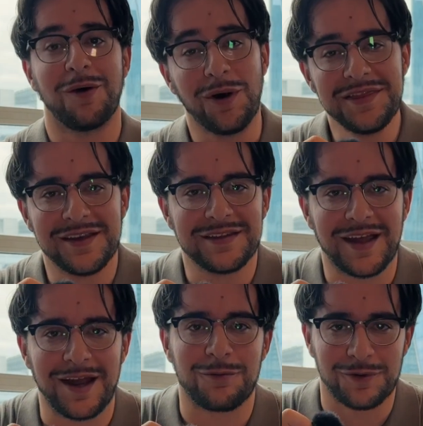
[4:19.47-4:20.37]
Now, one thing
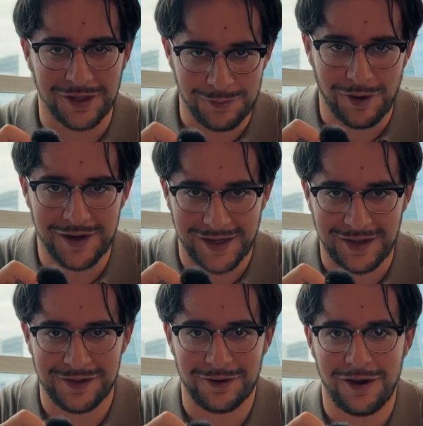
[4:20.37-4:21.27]
that I really want to get
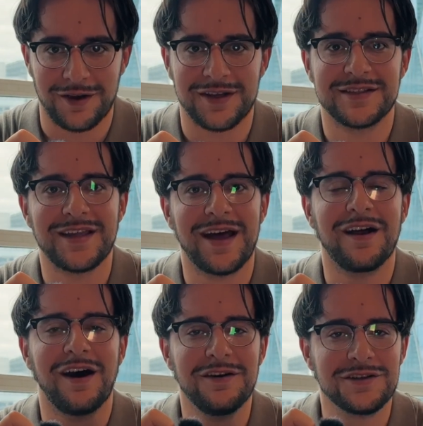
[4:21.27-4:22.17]
clear on is that
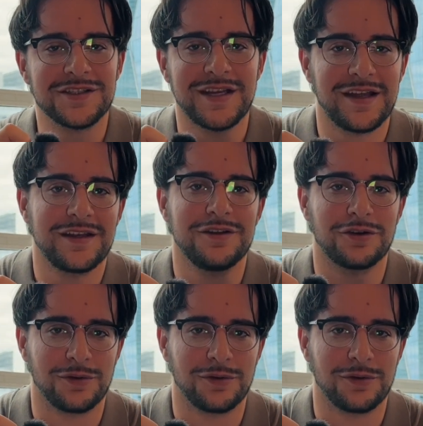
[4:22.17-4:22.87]
understanding your